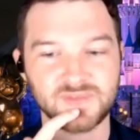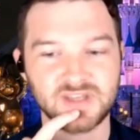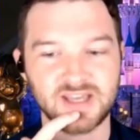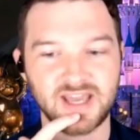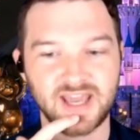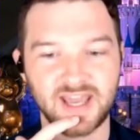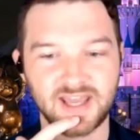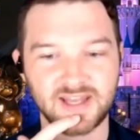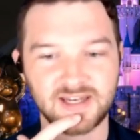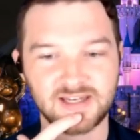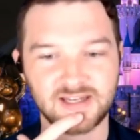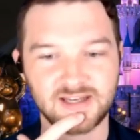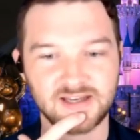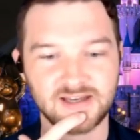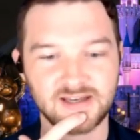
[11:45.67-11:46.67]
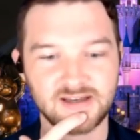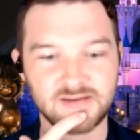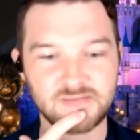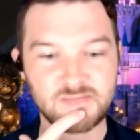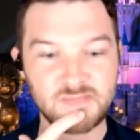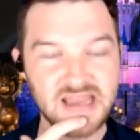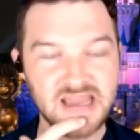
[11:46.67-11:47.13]
and uh,
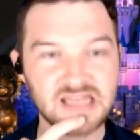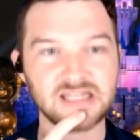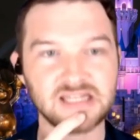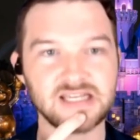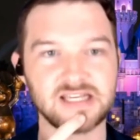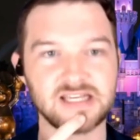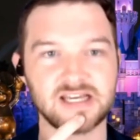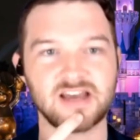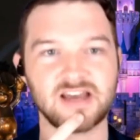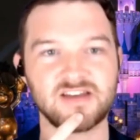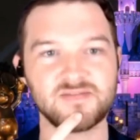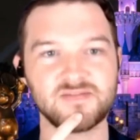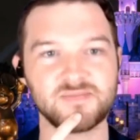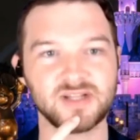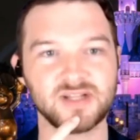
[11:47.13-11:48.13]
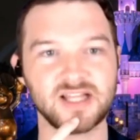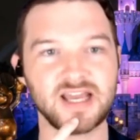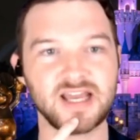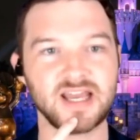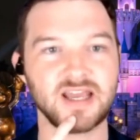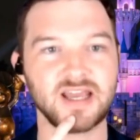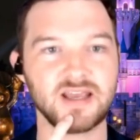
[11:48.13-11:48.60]
mainly I have
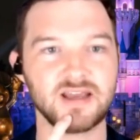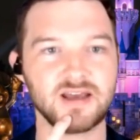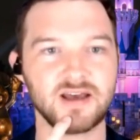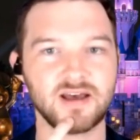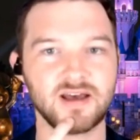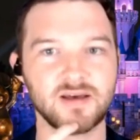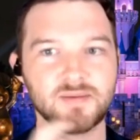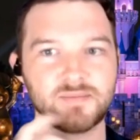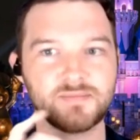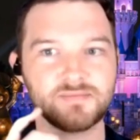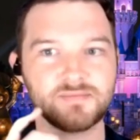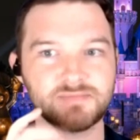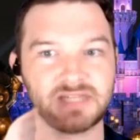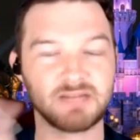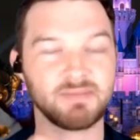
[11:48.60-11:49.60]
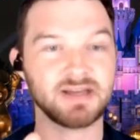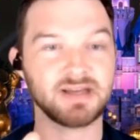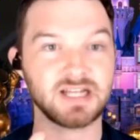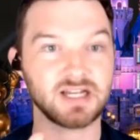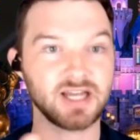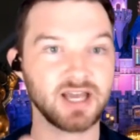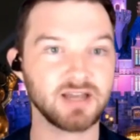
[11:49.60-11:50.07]
played um, Dead by
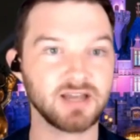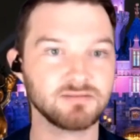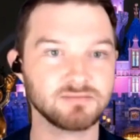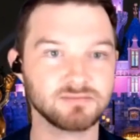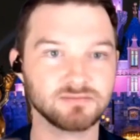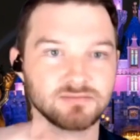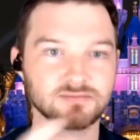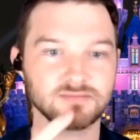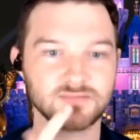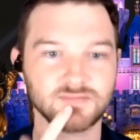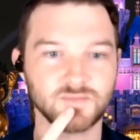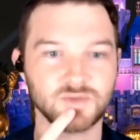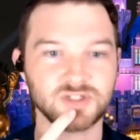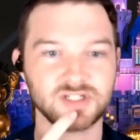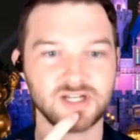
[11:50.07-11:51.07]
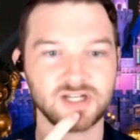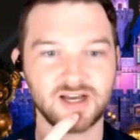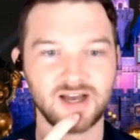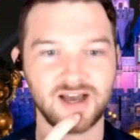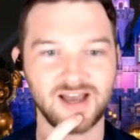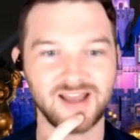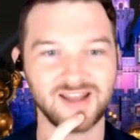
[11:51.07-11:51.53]
Daylight. Ooh,
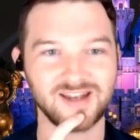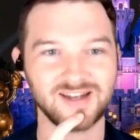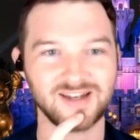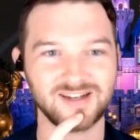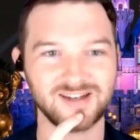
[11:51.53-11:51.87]
number I, two.